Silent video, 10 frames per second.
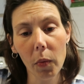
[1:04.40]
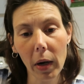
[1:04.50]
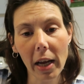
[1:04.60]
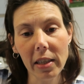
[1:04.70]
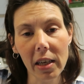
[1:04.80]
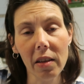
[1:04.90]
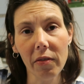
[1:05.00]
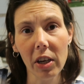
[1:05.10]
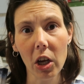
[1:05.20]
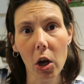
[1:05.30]
what I did in the
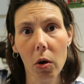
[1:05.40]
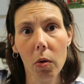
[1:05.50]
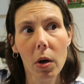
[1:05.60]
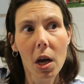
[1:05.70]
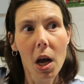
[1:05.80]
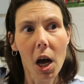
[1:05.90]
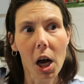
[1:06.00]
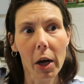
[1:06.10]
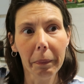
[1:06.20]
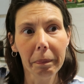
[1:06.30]
video,
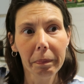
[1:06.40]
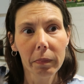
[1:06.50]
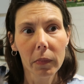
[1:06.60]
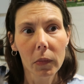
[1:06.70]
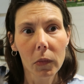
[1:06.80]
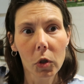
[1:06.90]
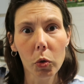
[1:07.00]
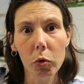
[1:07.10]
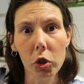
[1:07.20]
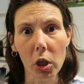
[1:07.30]
um,
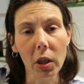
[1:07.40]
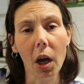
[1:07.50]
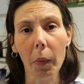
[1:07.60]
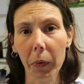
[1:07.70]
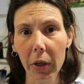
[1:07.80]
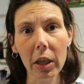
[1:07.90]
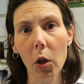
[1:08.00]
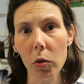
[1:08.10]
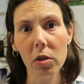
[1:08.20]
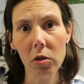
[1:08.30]
you should come pretty
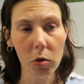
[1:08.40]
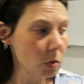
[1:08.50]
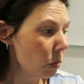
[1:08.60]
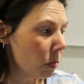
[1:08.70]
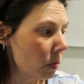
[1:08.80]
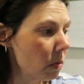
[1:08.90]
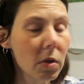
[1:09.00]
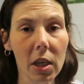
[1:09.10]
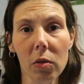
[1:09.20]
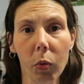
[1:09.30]
close to
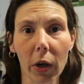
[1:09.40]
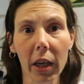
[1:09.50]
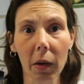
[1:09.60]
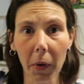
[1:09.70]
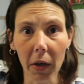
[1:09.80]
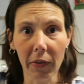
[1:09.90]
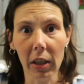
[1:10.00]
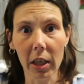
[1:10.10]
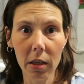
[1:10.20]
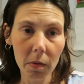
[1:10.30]
this working
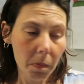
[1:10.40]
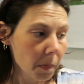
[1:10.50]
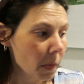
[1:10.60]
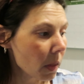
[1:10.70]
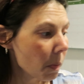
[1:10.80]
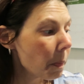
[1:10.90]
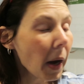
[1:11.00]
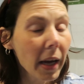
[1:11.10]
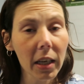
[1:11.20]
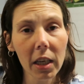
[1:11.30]
perfectly.
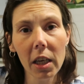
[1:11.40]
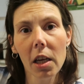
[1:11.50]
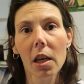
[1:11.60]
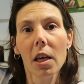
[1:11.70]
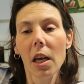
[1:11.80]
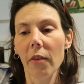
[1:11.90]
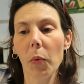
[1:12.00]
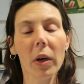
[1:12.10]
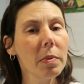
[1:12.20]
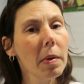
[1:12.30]
But if you
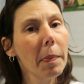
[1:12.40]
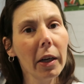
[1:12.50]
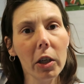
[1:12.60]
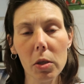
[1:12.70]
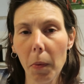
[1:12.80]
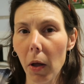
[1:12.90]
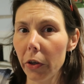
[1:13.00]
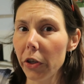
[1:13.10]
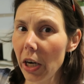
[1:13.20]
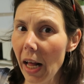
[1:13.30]
want it to be bigger or smaller,
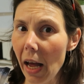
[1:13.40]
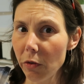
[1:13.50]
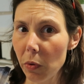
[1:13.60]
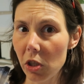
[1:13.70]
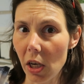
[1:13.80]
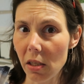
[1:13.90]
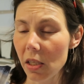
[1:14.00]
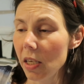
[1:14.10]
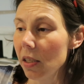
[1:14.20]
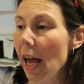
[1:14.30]
you're gonna have to adjust
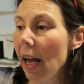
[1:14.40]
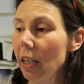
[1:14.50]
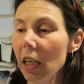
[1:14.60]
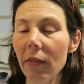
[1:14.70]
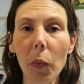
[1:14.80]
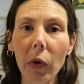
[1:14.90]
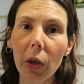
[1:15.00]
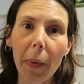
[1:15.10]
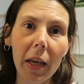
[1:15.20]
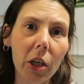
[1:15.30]
this. And even when
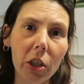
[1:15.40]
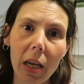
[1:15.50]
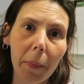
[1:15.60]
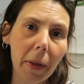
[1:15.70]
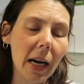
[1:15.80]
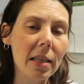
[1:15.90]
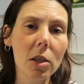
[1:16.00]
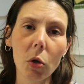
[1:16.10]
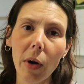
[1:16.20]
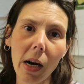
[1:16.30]
you're making your template, I
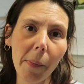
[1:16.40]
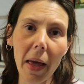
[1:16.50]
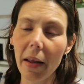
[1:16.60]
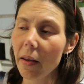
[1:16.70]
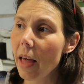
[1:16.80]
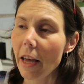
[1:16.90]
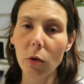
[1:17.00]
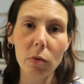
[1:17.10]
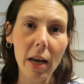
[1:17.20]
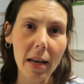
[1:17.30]
still recommend that
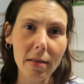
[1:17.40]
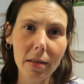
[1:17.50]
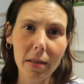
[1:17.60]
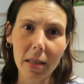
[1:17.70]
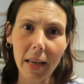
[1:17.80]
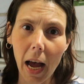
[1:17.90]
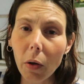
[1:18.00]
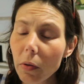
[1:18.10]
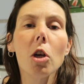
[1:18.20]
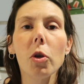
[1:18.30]
you test this
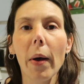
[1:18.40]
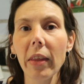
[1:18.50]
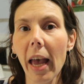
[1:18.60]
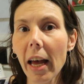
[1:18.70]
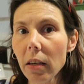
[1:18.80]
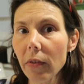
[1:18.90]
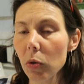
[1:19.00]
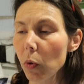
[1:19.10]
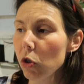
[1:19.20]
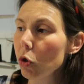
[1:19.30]
out. So at the end of
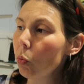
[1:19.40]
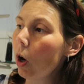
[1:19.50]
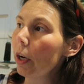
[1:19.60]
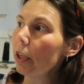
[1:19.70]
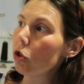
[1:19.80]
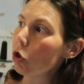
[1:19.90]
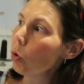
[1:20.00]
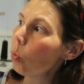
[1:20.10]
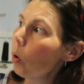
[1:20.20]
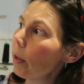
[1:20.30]
this, what you want is
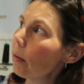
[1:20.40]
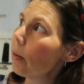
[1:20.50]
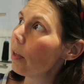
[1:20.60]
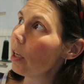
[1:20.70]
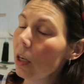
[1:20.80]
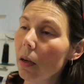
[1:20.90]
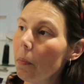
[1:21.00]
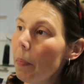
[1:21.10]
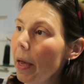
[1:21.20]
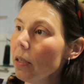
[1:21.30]
you want the
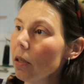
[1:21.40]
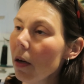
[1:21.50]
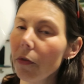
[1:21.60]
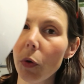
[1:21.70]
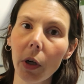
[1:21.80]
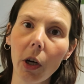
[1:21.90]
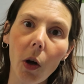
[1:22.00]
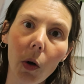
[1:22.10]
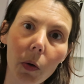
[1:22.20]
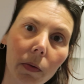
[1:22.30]
base of your
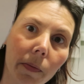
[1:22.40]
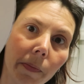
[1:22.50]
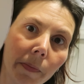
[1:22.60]
cone